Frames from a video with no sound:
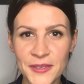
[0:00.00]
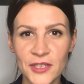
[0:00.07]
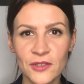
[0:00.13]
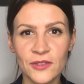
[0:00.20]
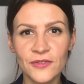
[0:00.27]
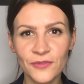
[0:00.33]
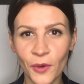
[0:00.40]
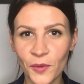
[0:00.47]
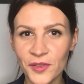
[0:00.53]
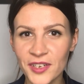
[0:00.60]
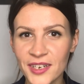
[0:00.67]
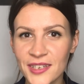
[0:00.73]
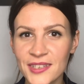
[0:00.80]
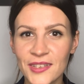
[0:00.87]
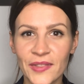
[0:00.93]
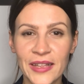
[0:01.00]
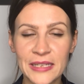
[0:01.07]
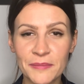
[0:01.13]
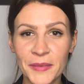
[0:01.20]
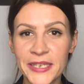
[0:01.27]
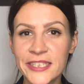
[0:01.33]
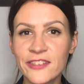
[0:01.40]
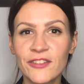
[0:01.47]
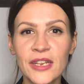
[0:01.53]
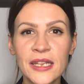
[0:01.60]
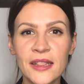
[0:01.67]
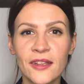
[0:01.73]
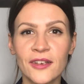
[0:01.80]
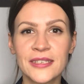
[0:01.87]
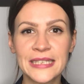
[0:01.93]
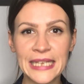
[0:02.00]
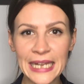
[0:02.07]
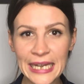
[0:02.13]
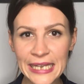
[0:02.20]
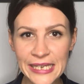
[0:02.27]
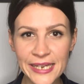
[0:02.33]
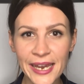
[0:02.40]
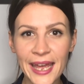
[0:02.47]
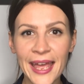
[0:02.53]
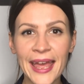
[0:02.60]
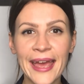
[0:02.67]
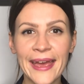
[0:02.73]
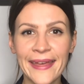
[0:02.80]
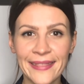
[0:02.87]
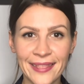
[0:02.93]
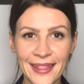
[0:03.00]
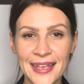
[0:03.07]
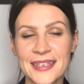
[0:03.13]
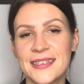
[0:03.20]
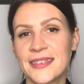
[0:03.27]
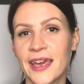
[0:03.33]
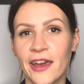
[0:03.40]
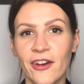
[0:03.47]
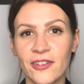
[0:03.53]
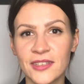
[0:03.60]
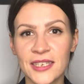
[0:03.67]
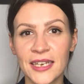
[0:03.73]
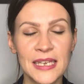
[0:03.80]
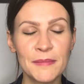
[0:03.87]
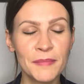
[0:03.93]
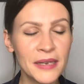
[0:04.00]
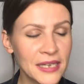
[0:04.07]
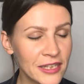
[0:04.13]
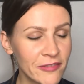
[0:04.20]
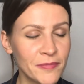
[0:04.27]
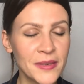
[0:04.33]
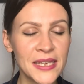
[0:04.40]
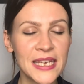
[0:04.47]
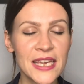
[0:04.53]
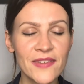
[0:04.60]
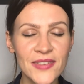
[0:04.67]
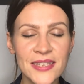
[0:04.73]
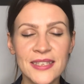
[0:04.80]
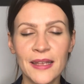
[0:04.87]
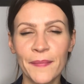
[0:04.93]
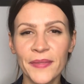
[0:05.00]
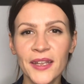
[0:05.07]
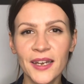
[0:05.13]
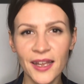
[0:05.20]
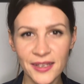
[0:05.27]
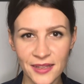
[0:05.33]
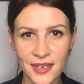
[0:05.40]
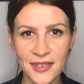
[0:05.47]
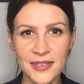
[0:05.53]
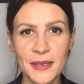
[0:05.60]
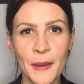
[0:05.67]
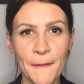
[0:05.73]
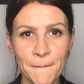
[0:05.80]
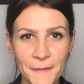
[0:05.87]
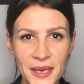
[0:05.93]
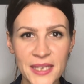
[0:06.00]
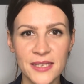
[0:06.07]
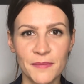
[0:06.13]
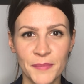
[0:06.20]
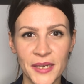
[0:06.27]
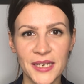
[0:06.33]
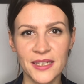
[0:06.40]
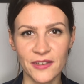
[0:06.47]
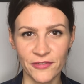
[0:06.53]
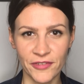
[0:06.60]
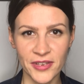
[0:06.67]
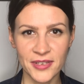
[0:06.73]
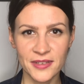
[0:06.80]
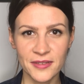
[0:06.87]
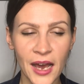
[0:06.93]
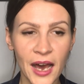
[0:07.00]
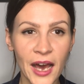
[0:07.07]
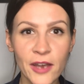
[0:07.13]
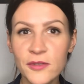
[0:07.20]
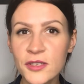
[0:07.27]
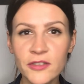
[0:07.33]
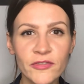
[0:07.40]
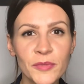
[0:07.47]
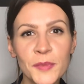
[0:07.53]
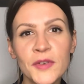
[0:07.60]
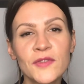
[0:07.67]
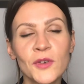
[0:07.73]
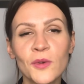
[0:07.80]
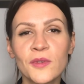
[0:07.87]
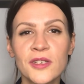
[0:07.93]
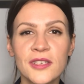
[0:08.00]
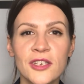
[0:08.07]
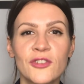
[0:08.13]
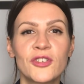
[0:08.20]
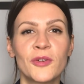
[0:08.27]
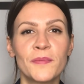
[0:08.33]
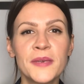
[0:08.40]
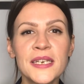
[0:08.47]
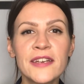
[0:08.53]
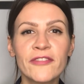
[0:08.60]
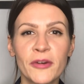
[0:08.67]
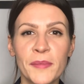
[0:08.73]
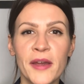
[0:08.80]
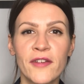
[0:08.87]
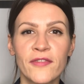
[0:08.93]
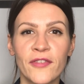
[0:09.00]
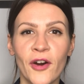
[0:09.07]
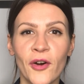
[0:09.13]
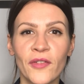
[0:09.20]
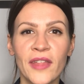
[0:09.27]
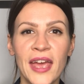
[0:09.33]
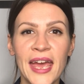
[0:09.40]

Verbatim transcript: into folders so that my screen looks cleaner and less chaotic. Believe me, even something like this makes a big difference. I also removed all the social media from my phone